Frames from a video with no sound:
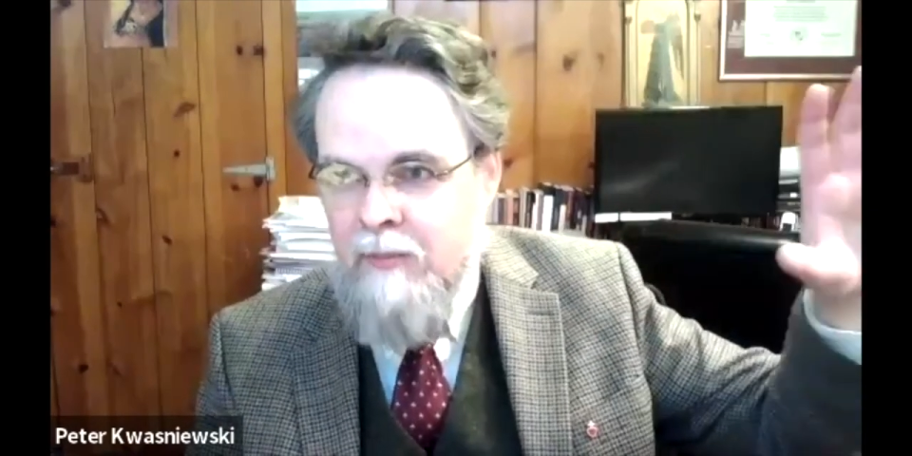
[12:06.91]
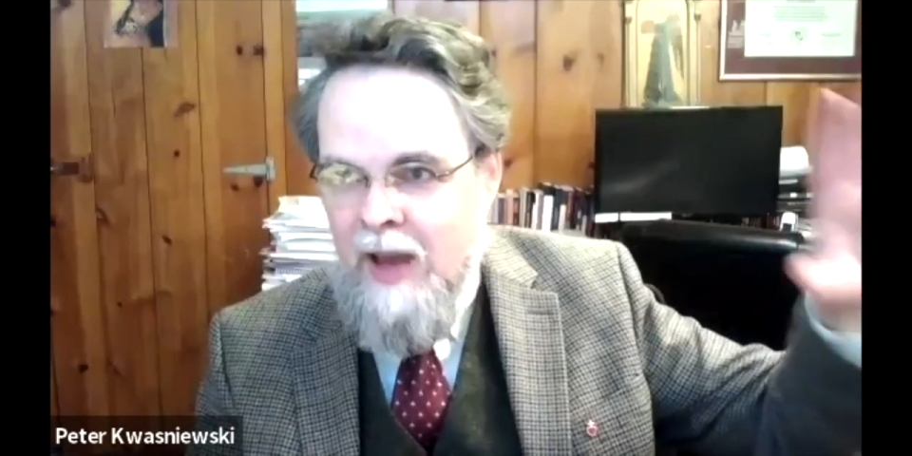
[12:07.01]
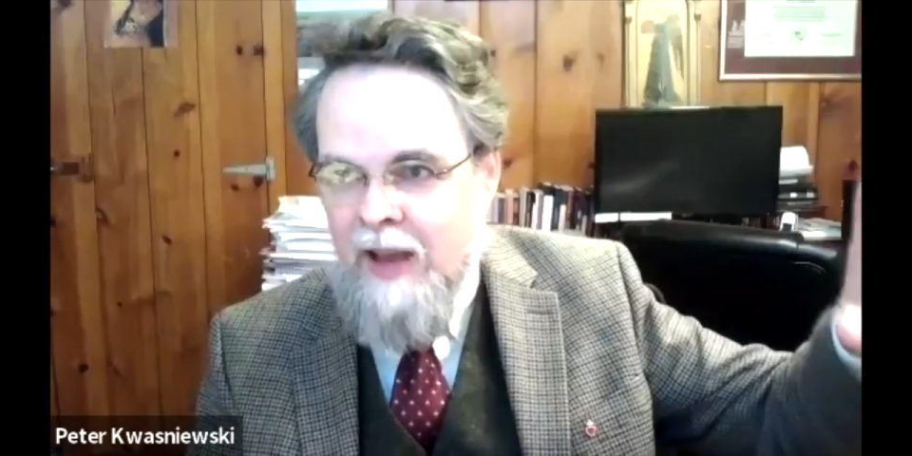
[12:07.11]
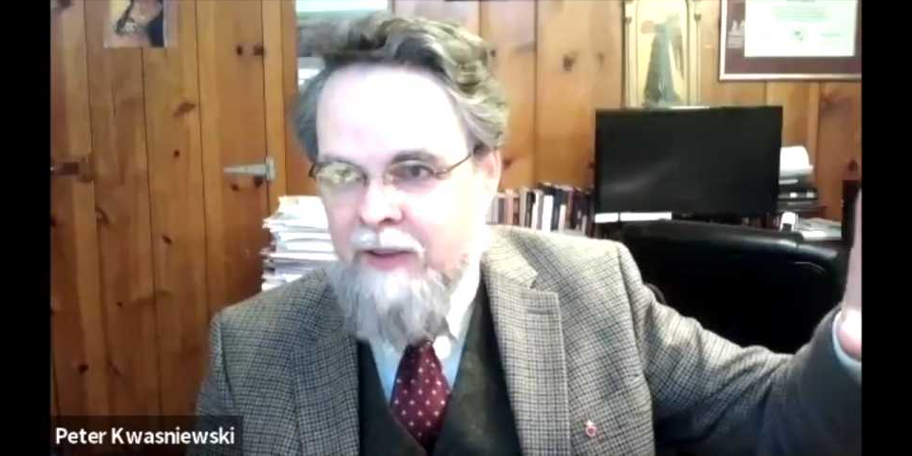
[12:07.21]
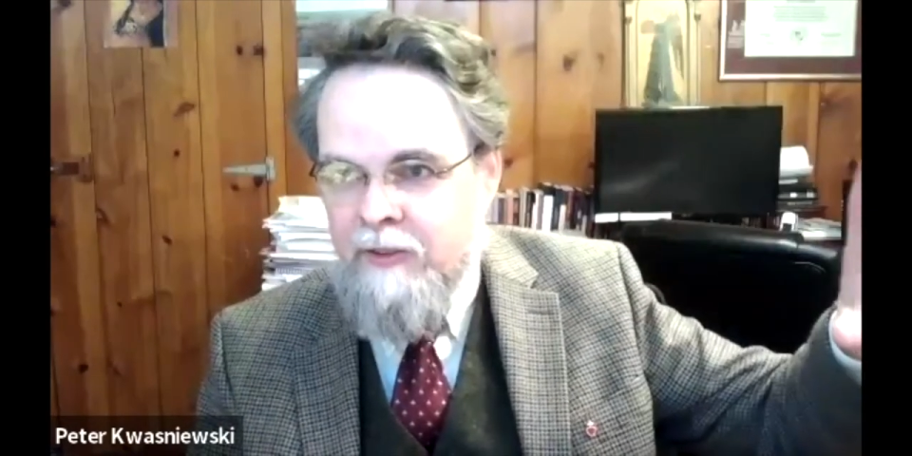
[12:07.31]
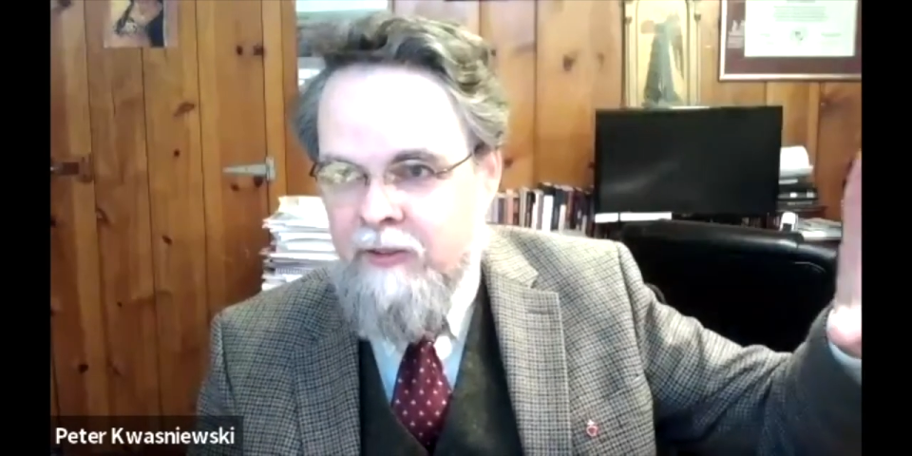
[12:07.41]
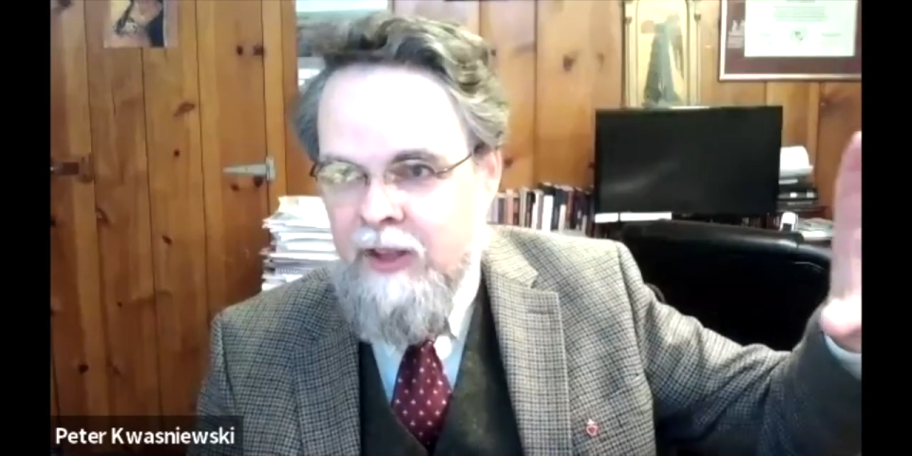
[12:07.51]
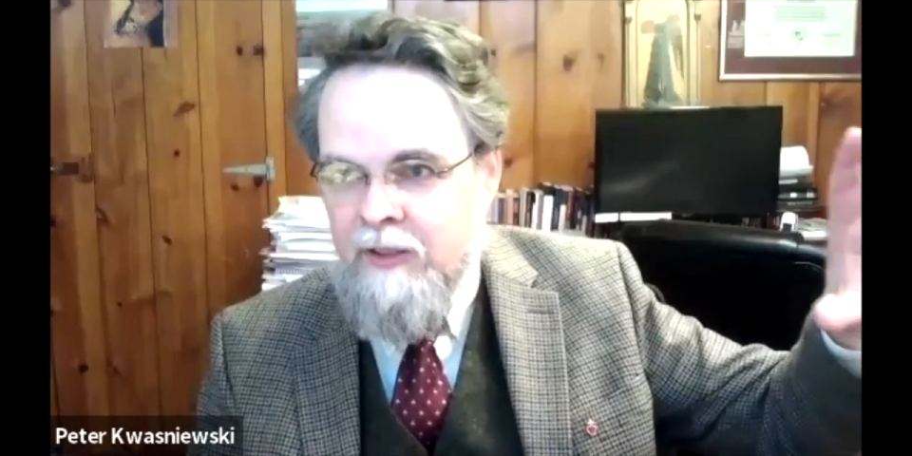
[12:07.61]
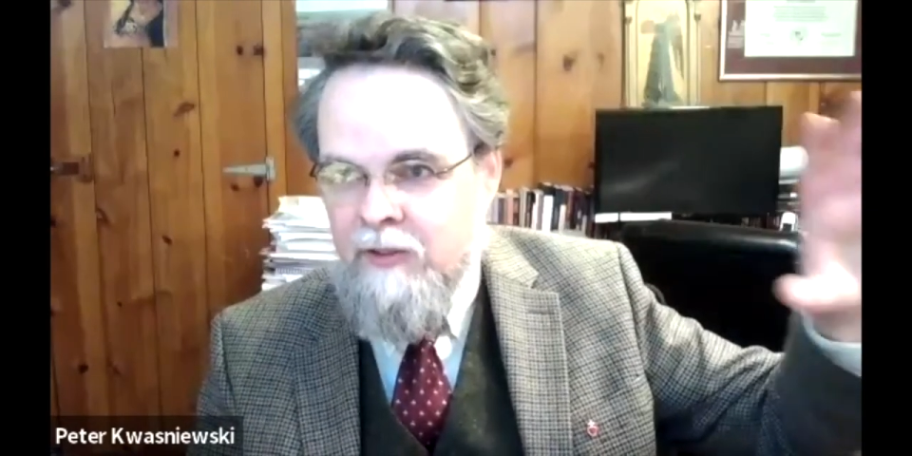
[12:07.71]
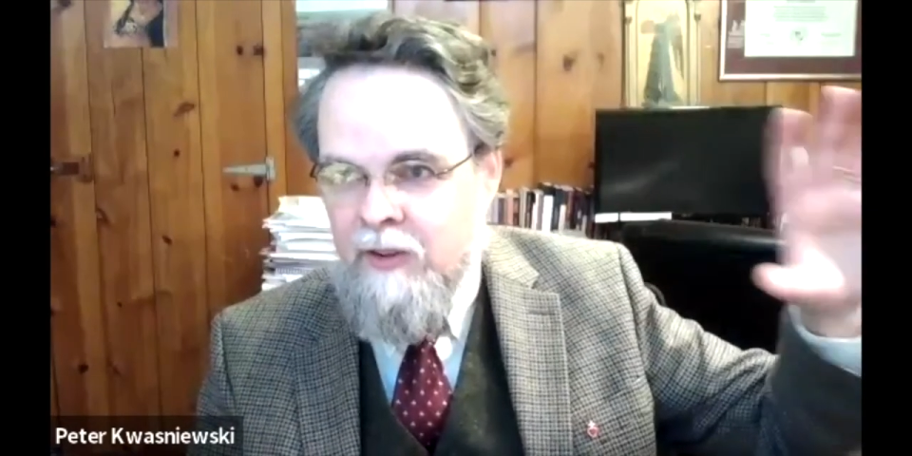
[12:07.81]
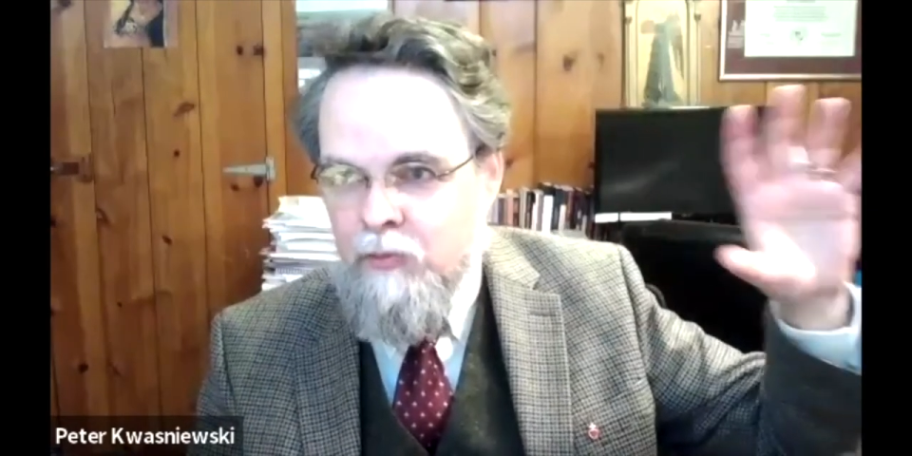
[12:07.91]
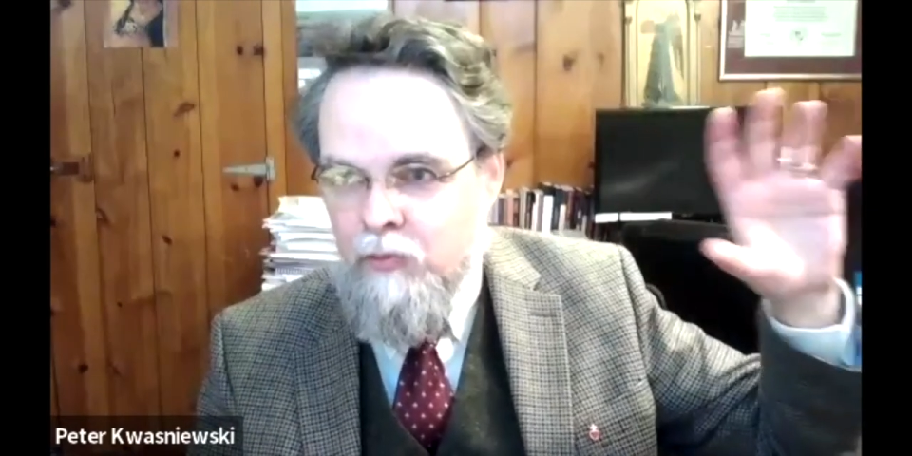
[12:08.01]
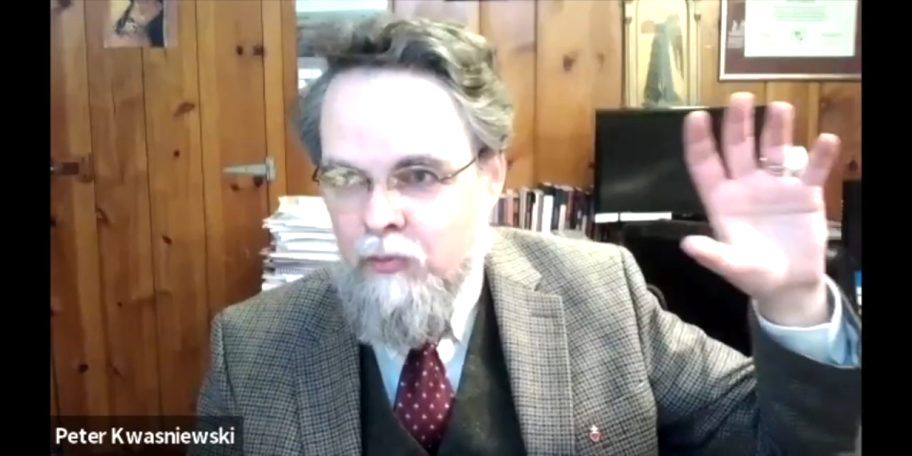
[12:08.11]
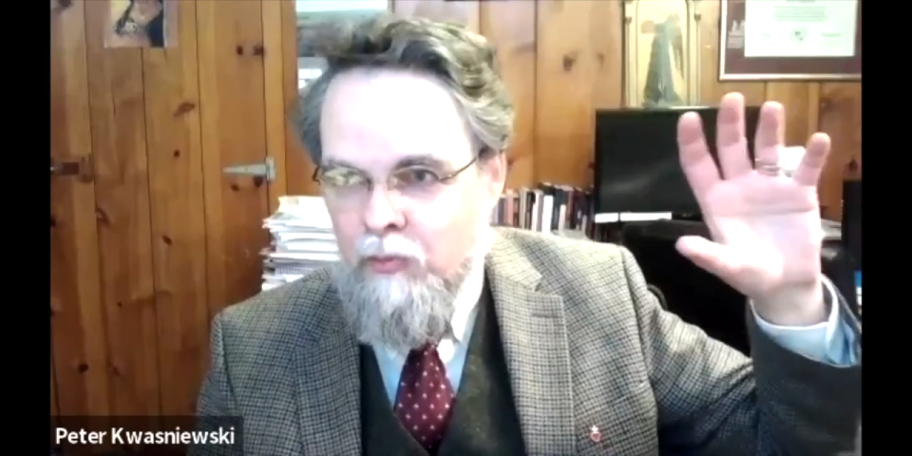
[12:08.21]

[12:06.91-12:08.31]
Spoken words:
mass that's just